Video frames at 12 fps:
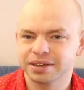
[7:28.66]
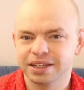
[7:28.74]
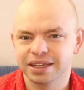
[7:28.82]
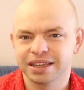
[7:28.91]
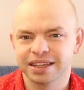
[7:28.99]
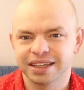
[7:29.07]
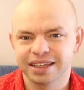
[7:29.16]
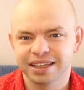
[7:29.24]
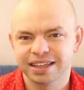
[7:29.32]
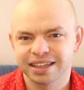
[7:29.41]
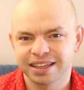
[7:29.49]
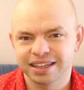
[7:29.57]

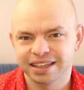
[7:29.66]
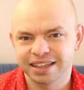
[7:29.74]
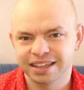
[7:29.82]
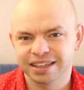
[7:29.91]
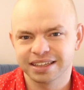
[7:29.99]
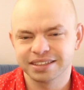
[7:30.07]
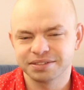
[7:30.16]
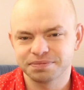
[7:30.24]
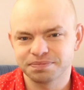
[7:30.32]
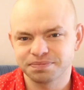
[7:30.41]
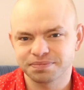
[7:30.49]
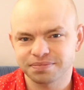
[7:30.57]

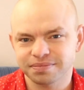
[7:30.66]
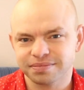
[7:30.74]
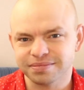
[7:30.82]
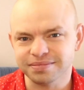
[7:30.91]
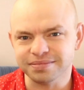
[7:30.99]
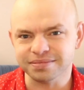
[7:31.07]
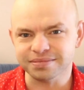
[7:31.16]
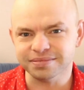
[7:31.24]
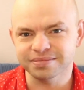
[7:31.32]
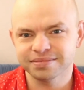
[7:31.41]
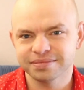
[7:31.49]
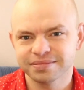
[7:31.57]

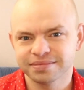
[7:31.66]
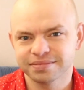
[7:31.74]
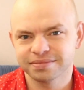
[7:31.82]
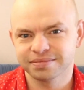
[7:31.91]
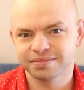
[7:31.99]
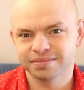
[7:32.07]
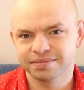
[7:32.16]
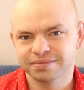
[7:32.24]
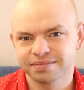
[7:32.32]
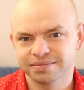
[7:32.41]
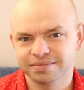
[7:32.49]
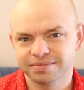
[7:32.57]
This person isn't speaking.